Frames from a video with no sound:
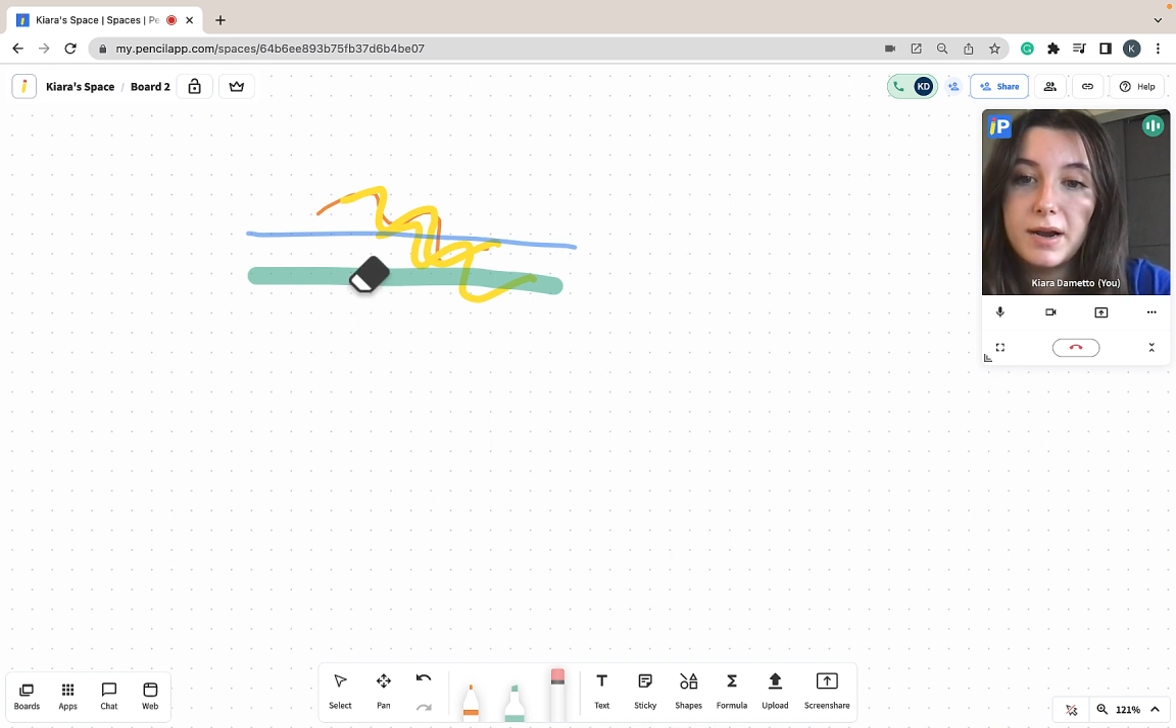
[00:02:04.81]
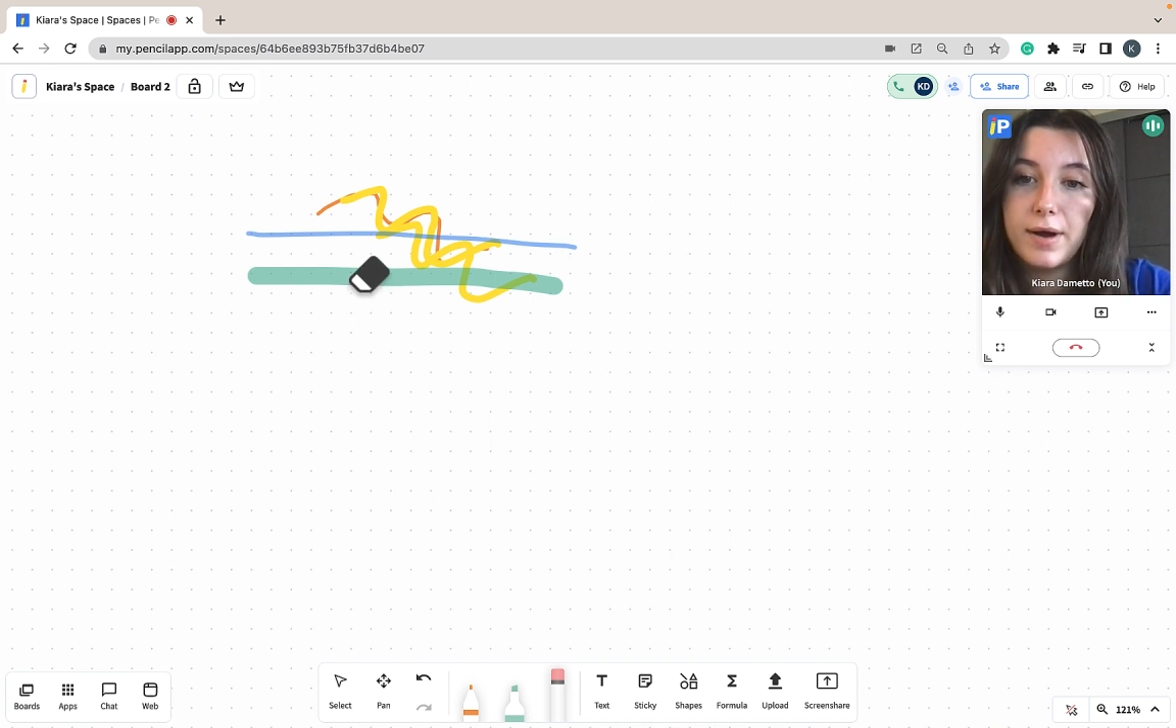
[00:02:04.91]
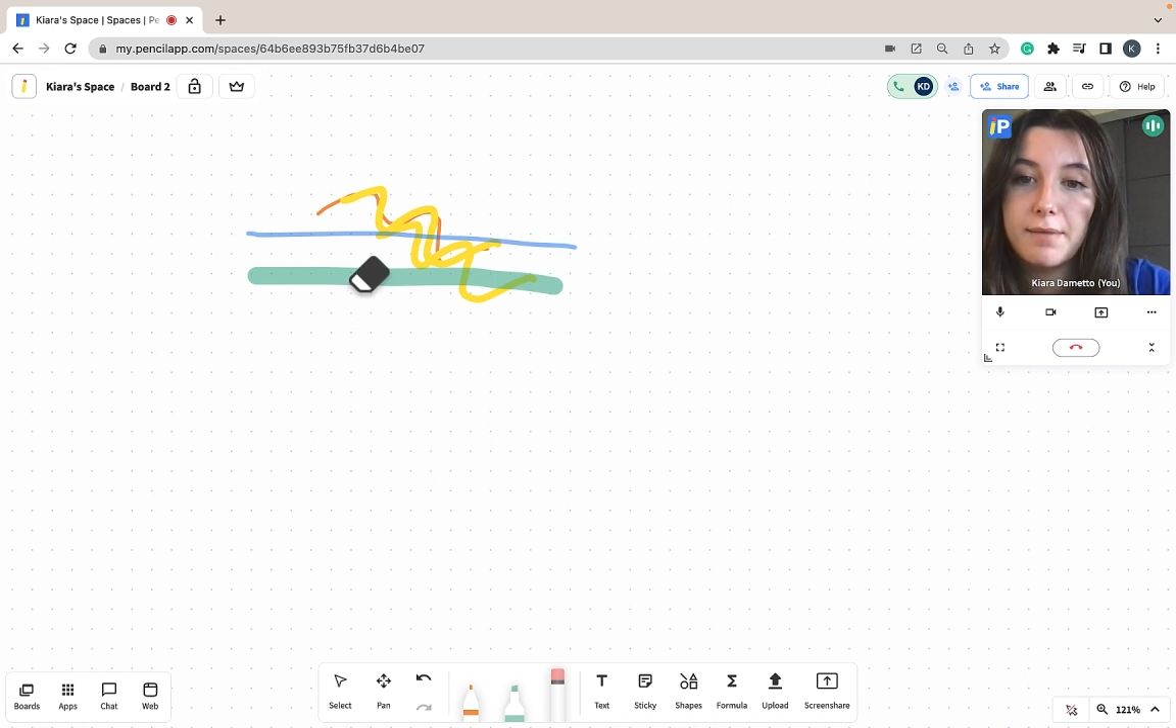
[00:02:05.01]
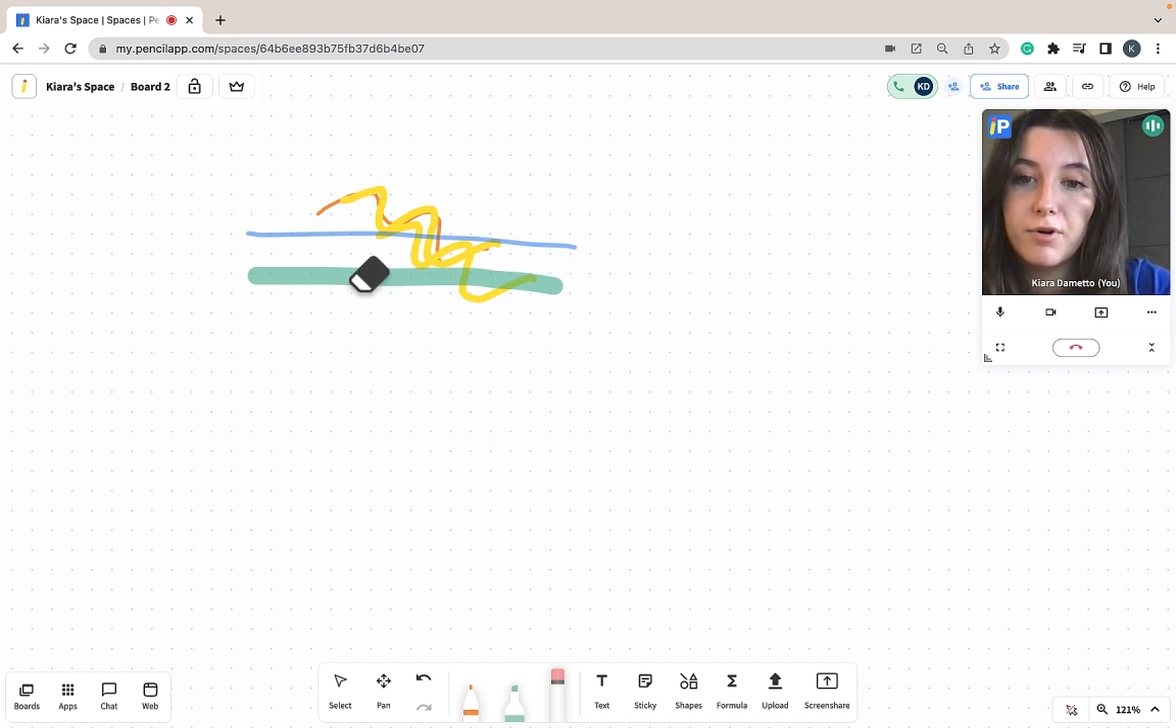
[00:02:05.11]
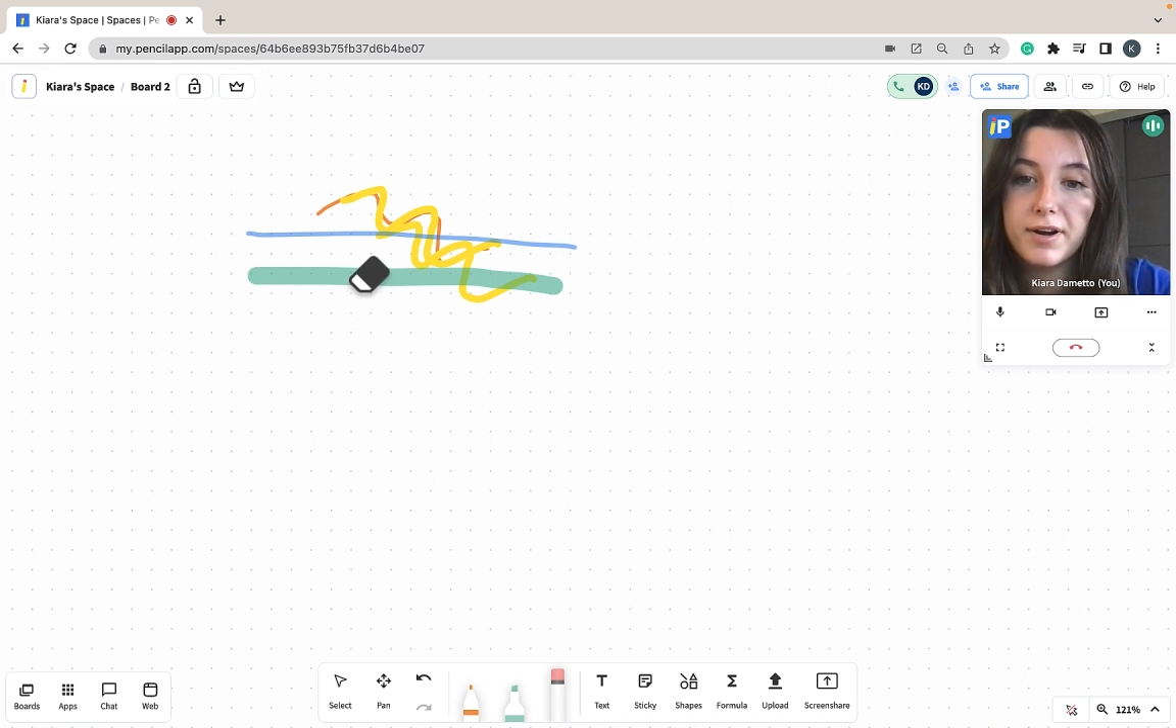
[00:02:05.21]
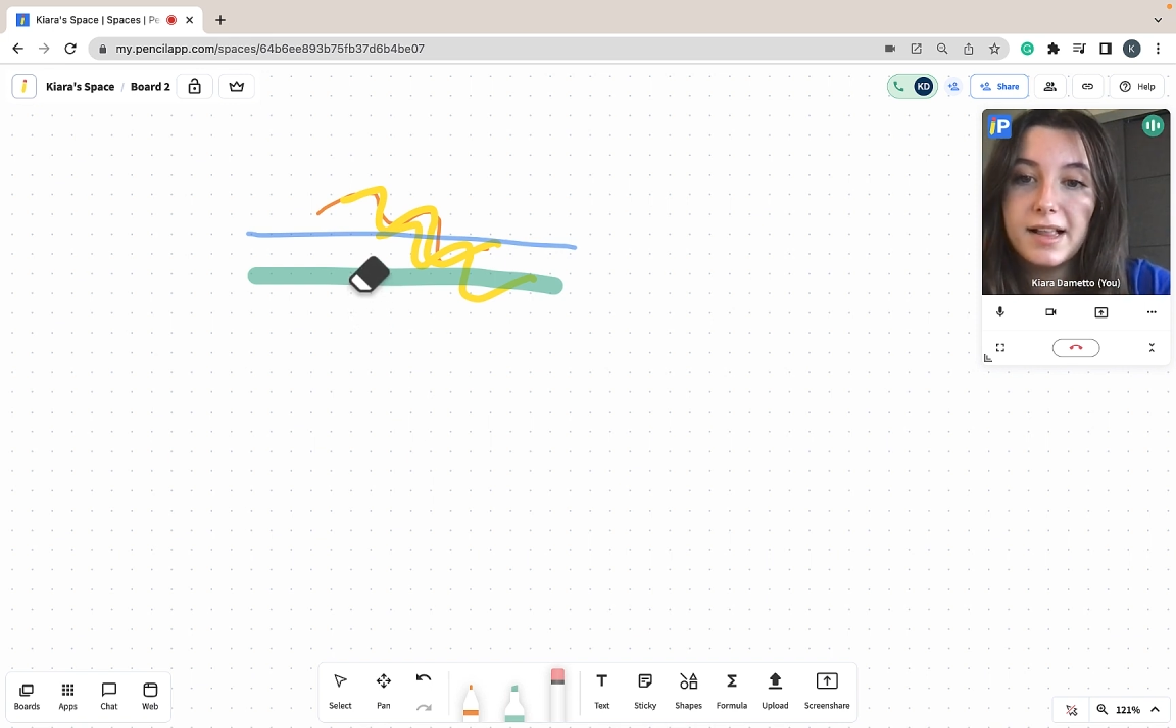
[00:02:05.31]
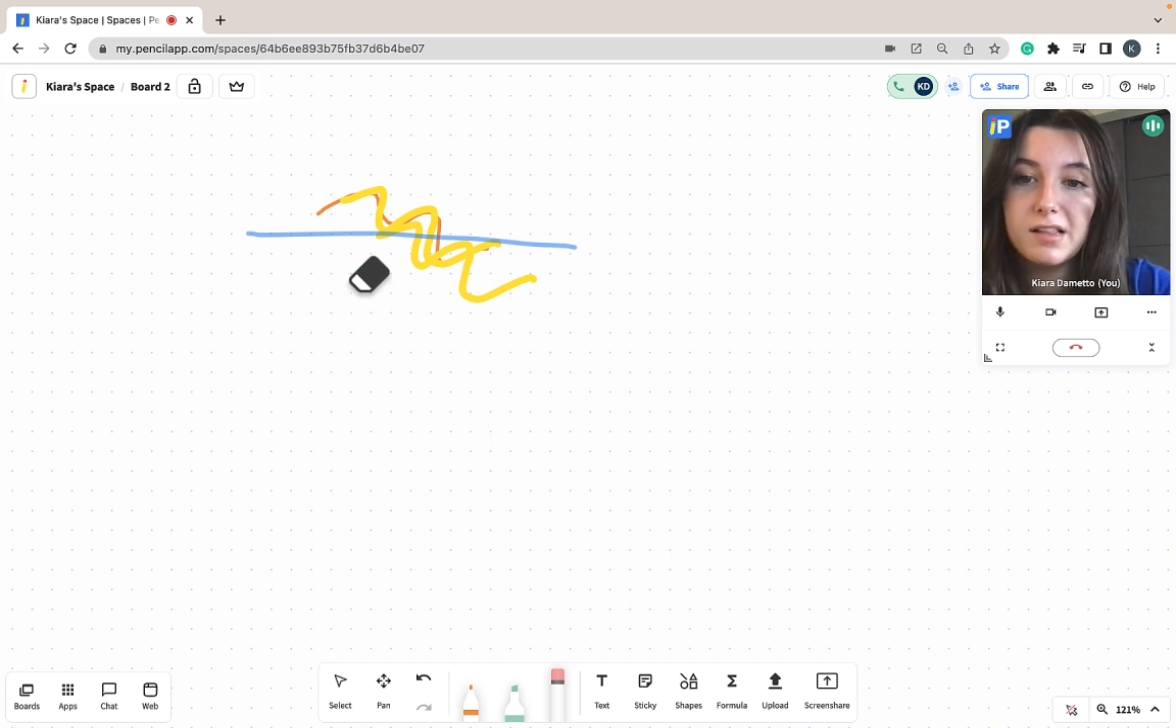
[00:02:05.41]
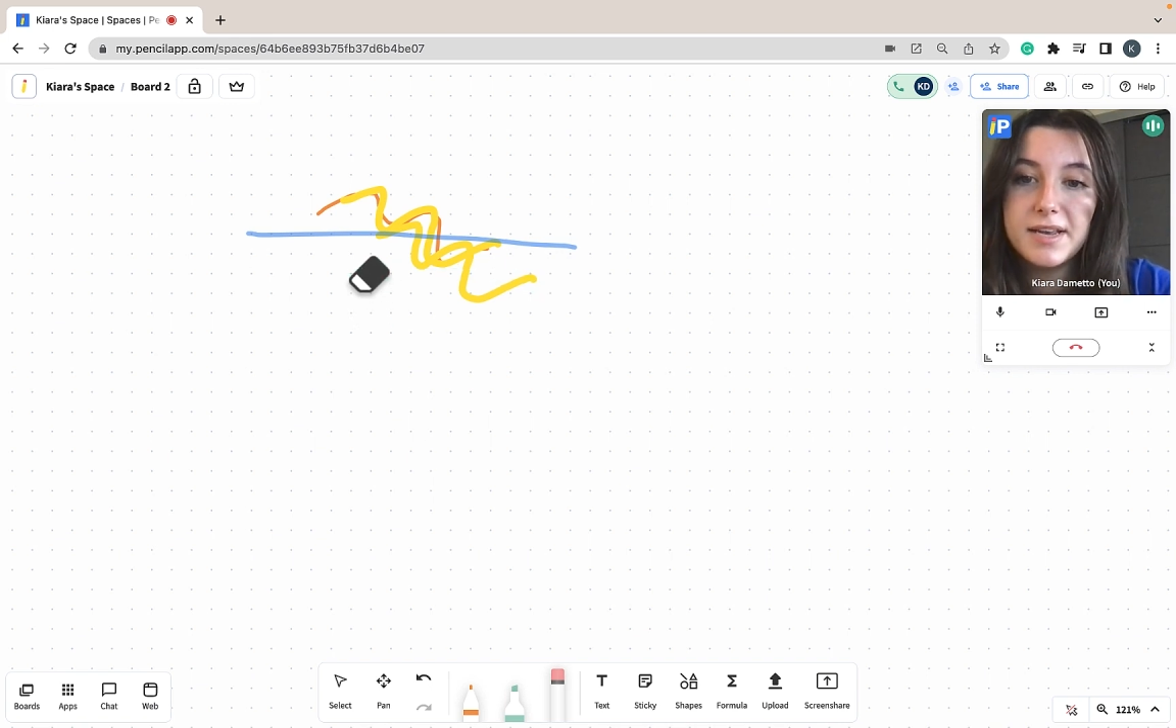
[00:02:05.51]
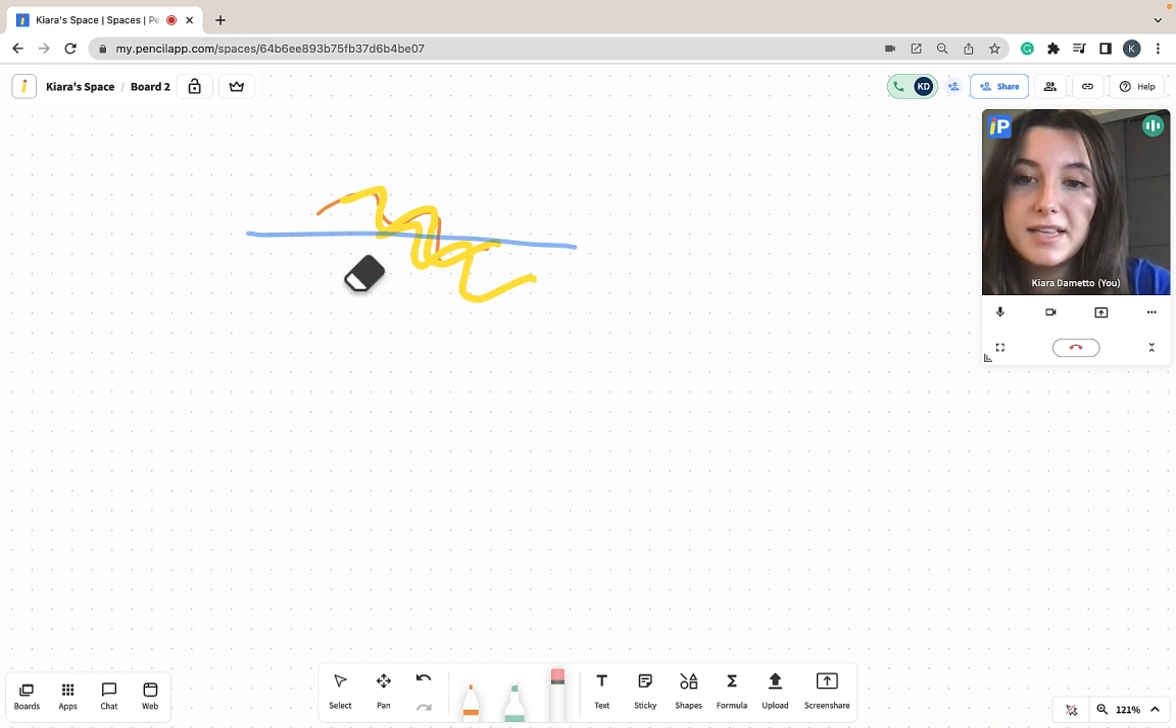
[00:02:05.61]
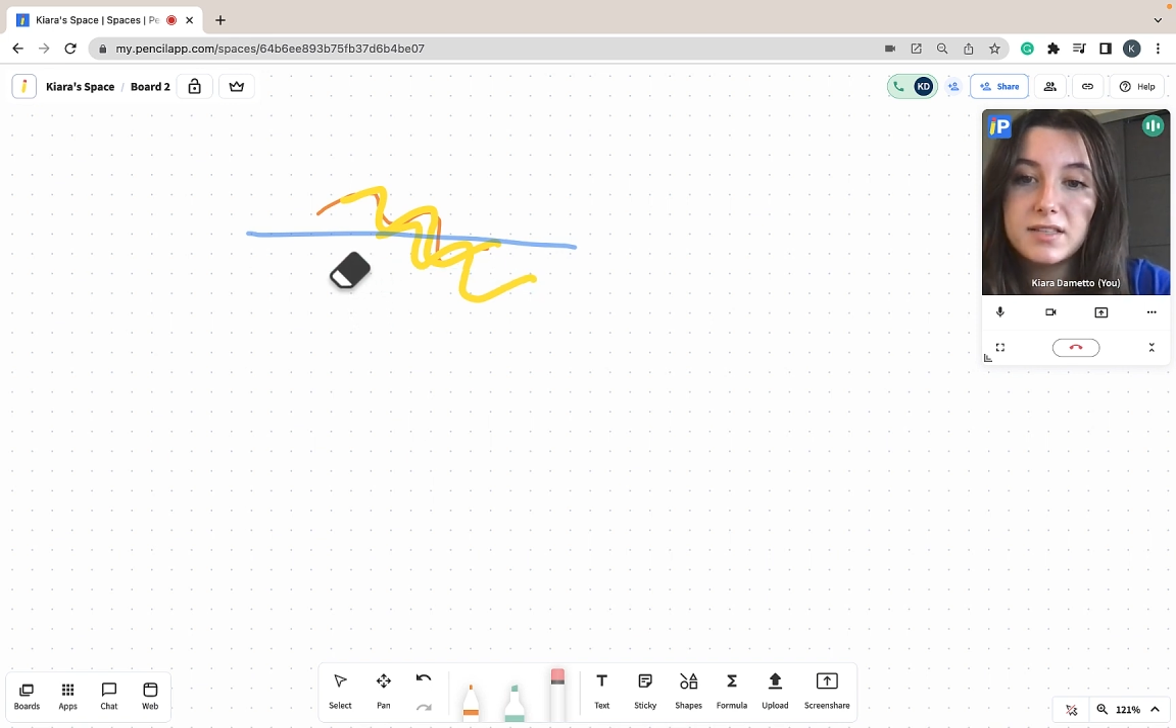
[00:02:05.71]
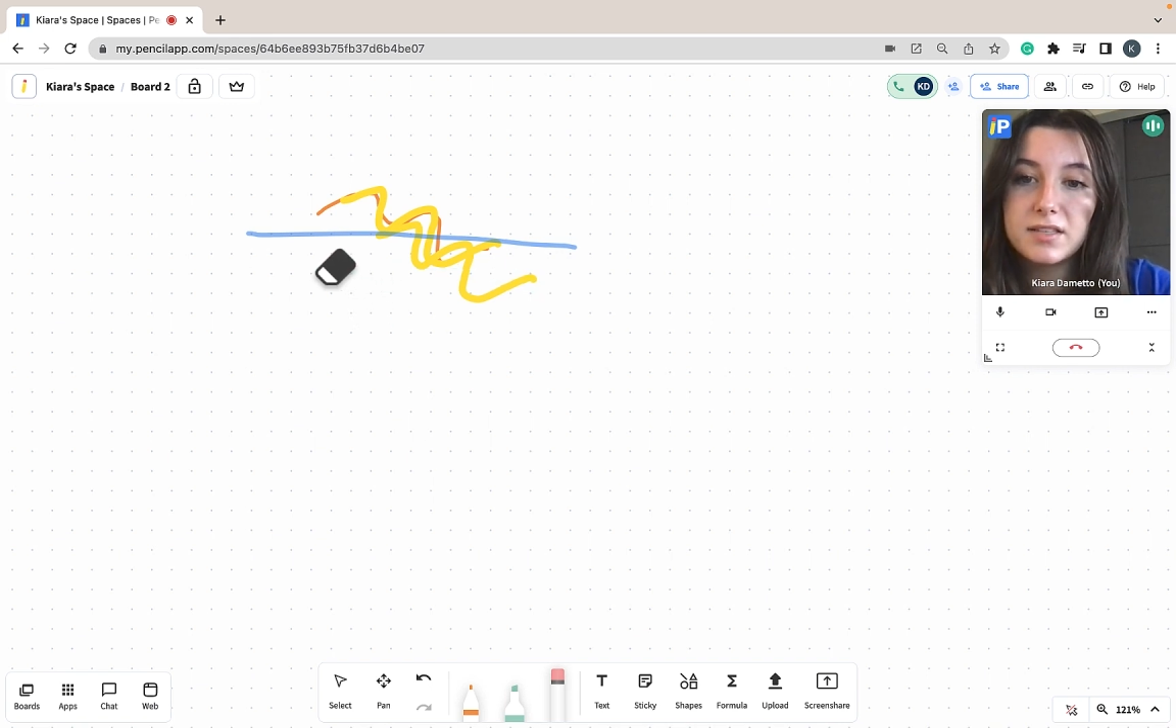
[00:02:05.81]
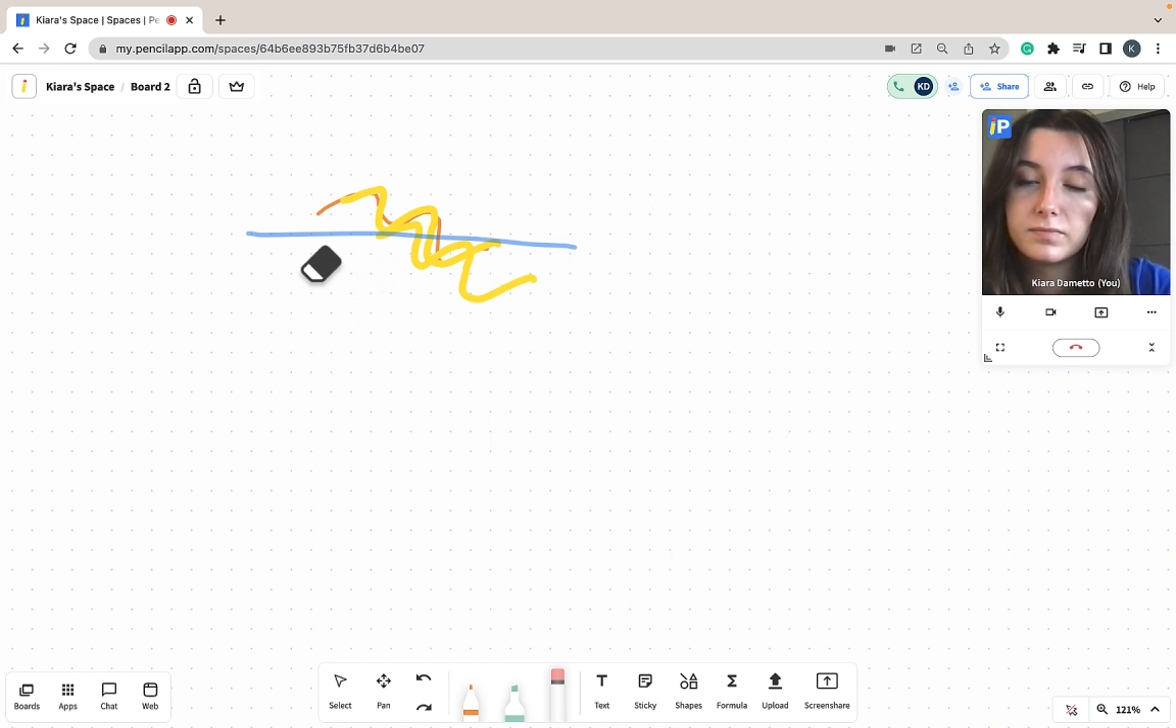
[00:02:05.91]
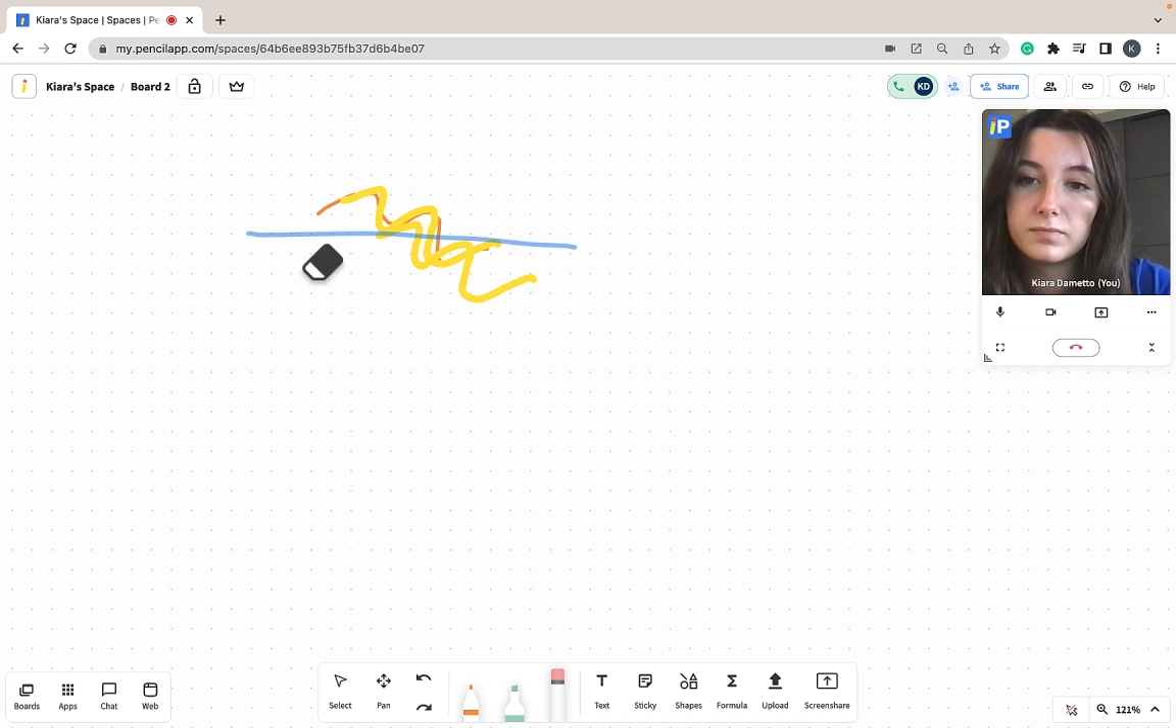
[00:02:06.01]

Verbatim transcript: whiteboard elements,